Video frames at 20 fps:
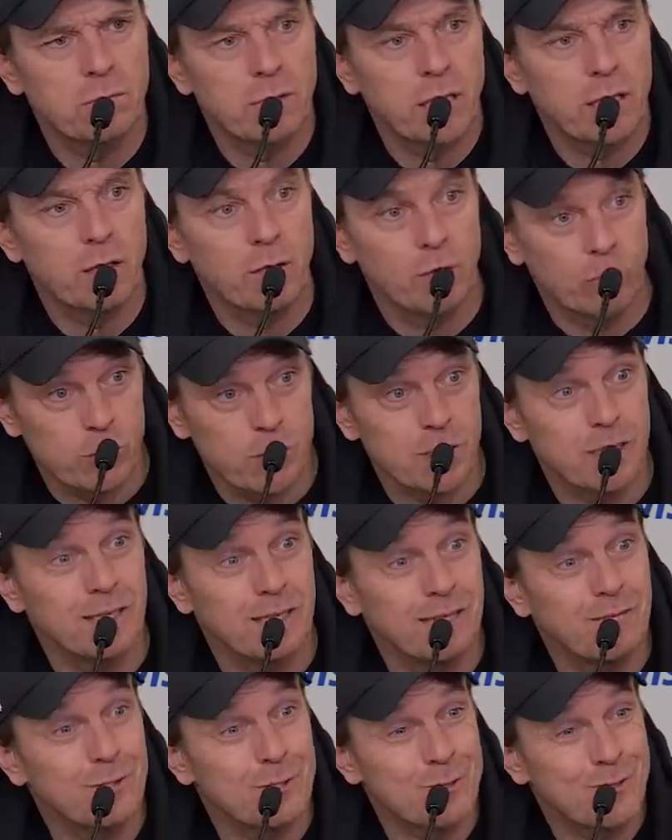like you know, she
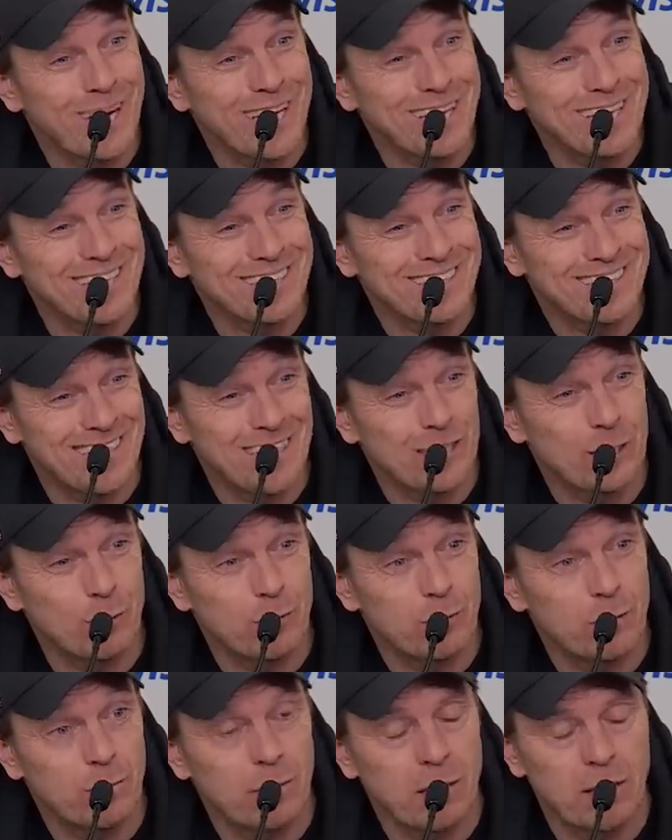didn't even train yesterday
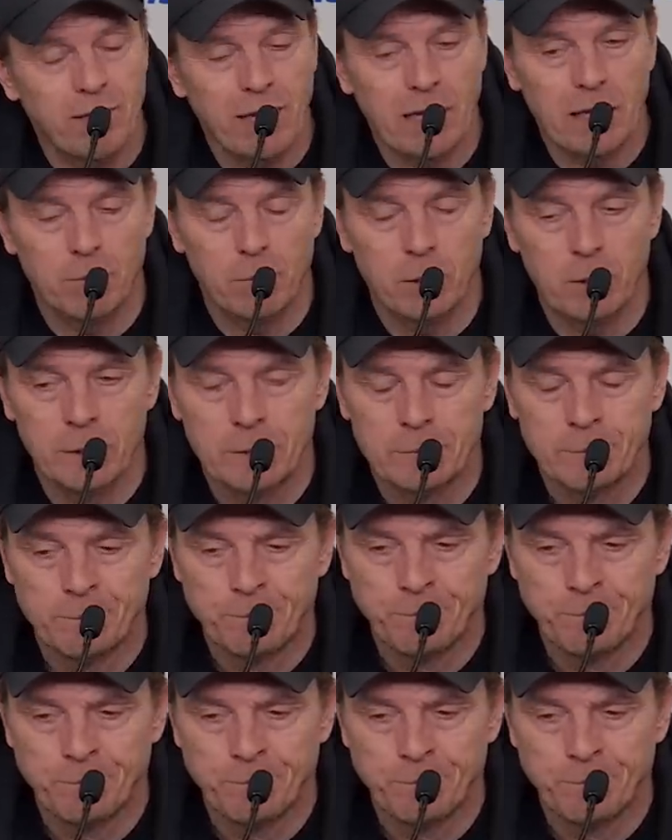to, to be available